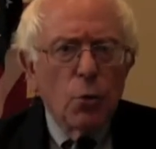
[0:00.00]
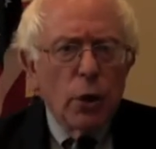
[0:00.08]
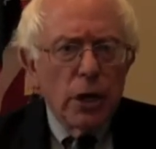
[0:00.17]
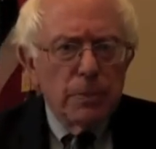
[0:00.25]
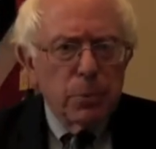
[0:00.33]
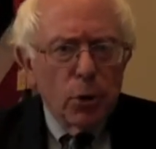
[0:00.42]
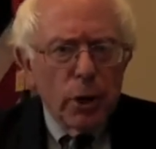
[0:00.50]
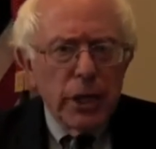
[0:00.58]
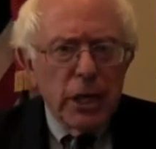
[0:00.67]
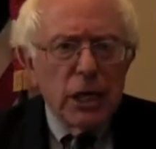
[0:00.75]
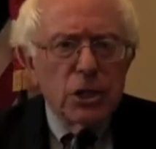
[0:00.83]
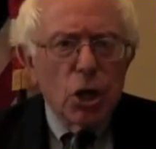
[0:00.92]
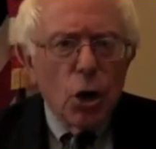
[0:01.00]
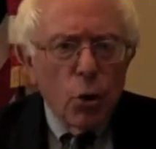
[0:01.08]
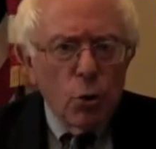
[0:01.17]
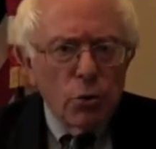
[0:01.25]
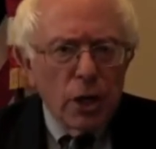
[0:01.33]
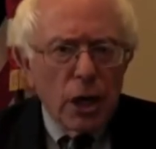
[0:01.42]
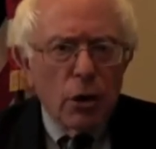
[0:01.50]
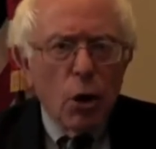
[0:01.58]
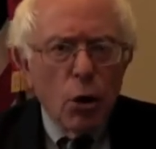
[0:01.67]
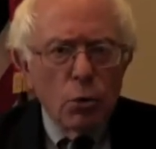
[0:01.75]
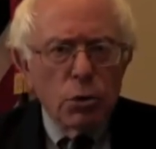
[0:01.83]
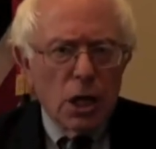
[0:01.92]
When employees own their
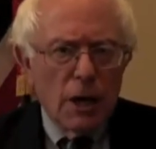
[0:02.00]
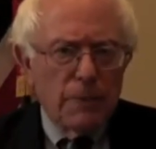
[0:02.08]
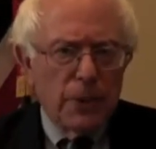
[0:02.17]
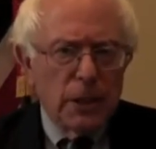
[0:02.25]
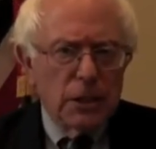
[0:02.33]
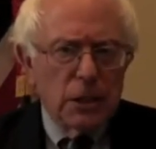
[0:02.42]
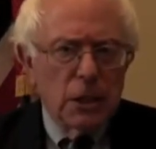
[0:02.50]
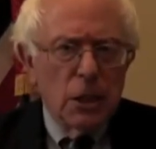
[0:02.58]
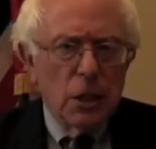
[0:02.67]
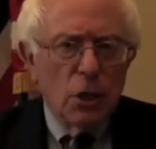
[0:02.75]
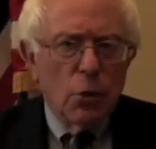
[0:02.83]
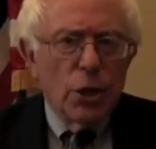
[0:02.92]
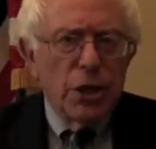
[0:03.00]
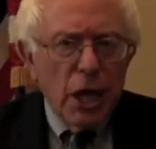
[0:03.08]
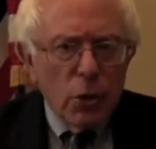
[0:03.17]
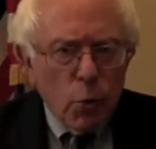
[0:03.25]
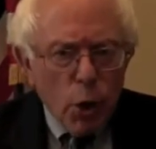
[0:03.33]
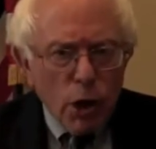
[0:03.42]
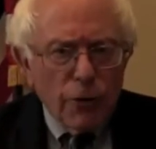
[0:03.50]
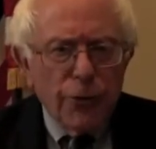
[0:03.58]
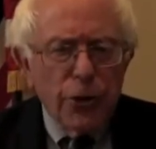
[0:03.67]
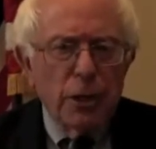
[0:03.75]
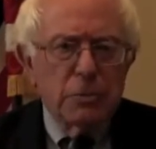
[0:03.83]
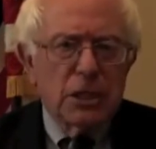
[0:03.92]
own companies, when they work
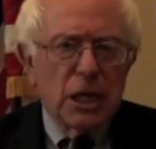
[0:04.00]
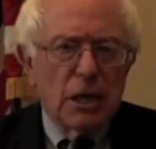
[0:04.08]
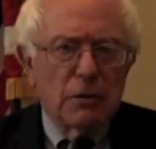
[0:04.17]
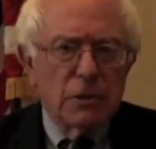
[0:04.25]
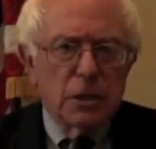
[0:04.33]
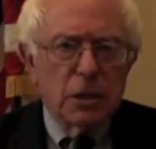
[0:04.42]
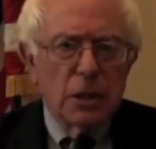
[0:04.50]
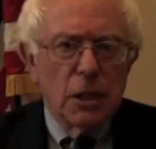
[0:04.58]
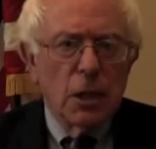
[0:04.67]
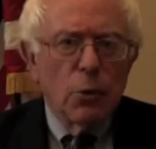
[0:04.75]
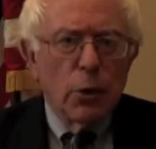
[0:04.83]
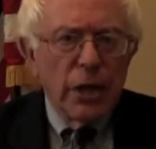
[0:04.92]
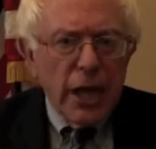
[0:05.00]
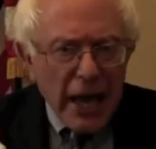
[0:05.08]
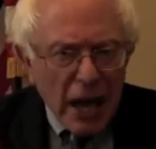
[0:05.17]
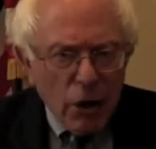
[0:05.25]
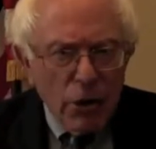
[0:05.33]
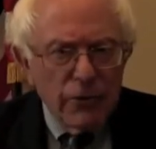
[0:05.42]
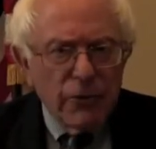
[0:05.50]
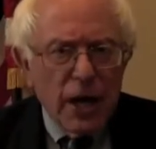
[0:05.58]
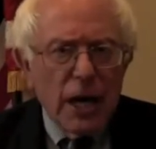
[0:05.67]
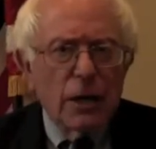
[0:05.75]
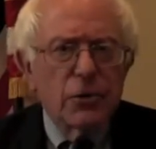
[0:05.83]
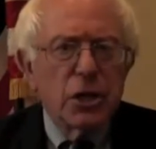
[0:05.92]
for themselves, when they are
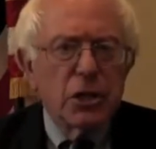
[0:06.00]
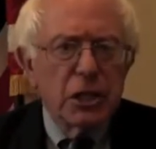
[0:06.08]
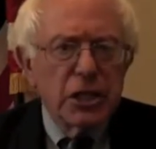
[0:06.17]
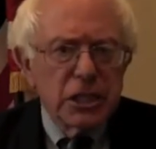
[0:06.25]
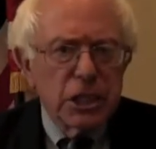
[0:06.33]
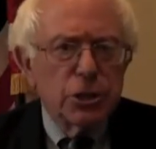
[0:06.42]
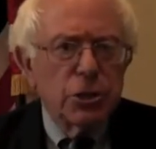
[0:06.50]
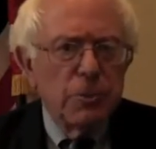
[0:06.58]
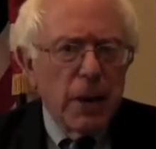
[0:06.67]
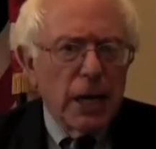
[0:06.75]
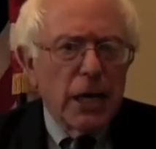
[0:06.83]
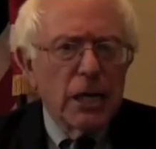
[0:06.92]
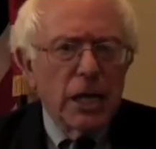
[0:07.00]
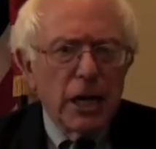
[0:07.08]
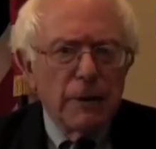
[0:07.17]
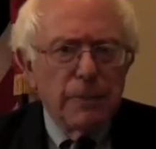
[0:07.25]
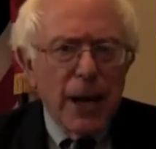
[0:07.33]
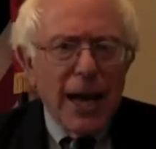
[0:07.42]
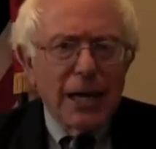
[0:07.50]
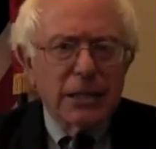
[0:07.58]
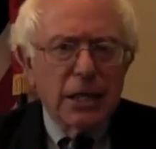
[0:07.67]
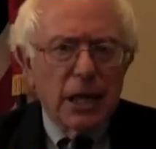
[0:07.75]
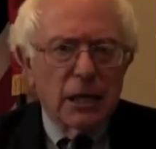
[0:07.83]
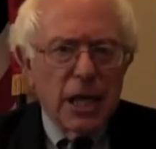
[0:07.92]
involved in the decision-making that
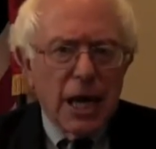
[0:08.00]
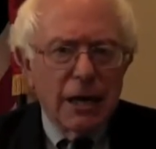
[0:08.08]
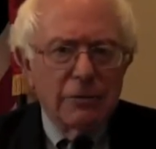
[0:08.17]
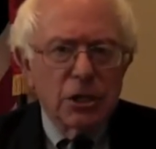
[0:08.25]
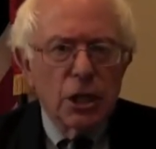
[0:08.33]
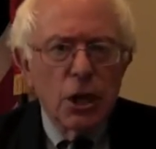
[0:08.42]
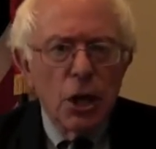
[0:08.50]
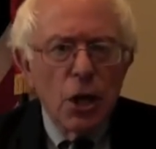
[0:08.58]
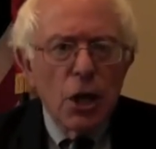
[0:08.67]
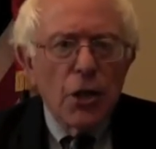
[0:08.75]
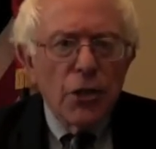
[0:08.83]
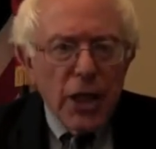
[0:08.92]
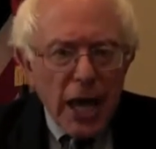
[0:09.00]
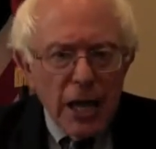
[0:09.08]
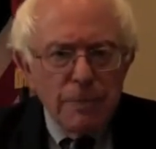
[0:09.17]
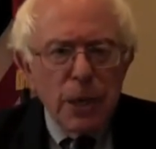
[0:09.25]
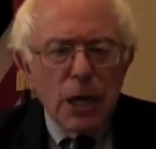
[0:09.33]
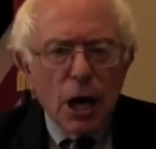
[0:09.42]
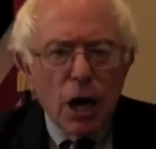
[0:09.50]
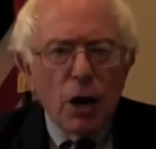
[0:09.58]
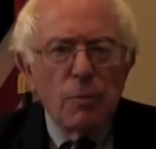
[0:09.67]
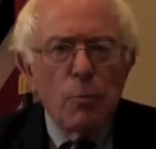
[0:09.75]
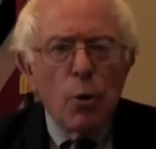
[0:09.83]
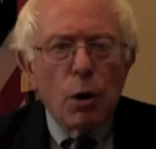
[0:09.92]
impacts their lives, they
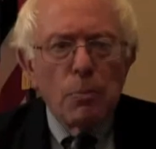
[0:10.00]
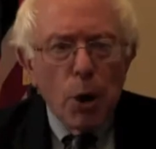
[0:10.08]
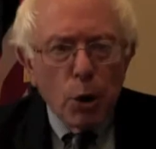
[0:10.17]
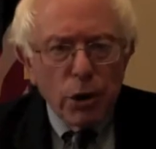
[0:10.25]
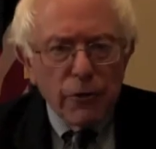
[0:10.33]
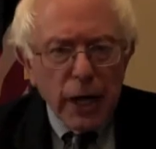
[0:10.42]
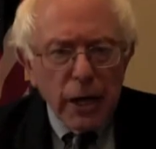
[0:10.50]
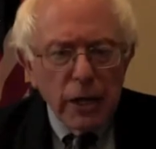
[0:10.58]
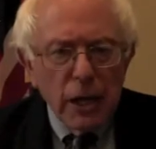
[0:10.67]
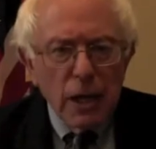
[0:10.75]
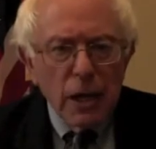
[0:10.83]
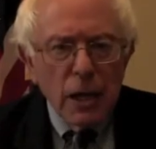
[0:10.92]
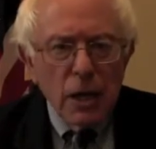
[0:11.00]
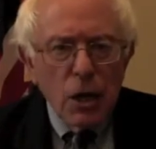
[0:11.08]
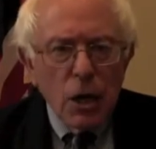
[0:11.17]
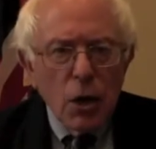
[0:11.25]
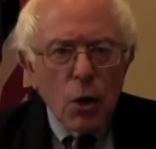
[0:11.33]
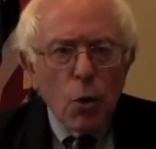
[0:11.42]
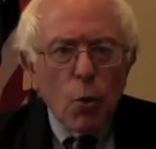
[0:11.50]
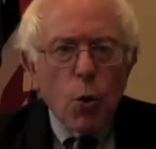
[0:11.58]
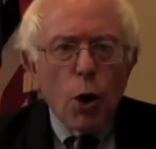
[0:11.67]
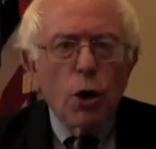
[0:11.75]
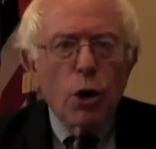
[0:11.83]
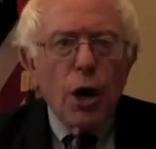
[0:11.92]
become more motivated,
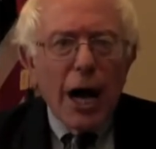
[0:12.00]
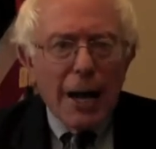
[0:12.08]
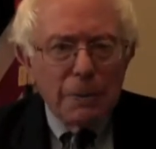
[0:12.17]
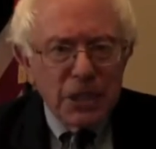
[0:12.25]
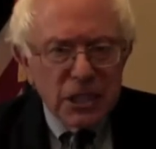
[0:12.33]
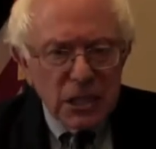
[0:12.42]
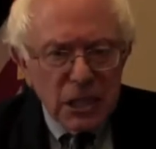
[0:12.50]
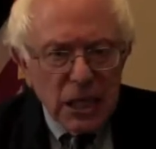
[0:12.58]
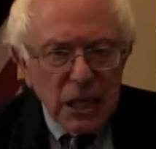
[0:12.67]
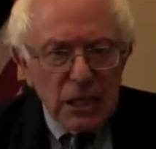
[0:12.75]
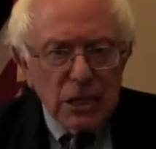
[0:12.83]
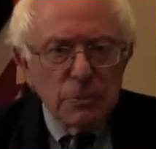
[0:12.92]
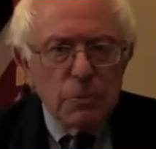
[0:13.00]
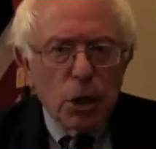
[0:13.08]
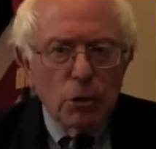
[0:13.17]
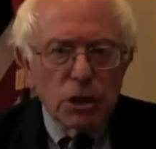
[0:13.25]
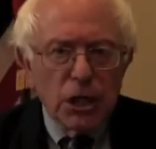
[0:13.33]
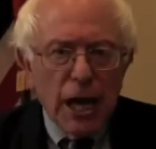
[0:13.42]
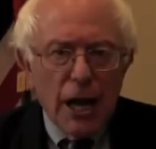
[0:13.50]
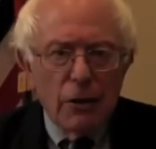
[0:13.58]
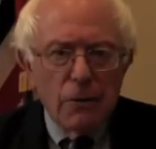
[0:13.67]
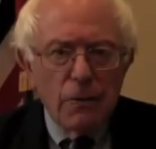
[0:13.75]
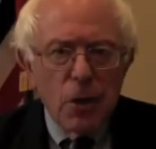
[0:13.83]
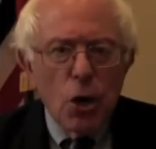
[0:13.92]
worker absenteeism goes
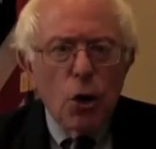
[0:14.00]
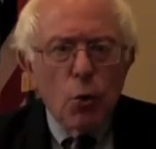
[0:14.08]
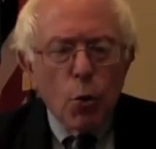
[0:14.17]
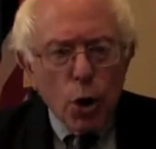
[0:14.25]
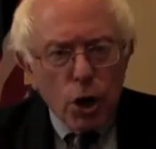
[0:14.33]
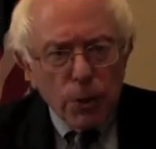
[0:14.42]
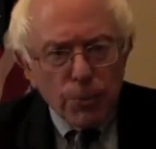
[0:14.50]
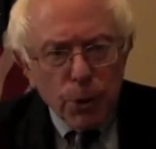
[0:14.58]
down, worker